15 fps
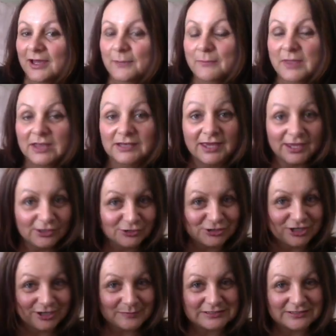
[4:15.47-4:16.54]
made kale
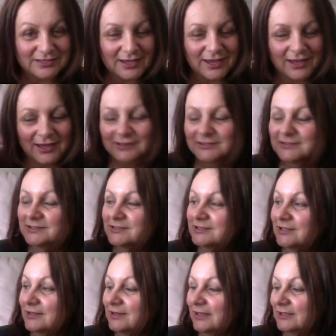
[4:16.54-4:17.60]
chips, and
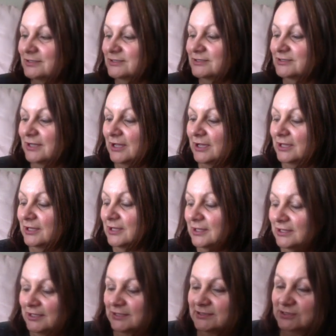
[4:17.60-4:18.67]
that
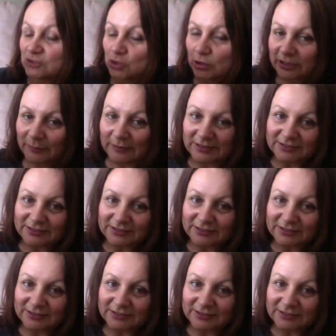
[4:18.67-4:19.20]
has intrigued me.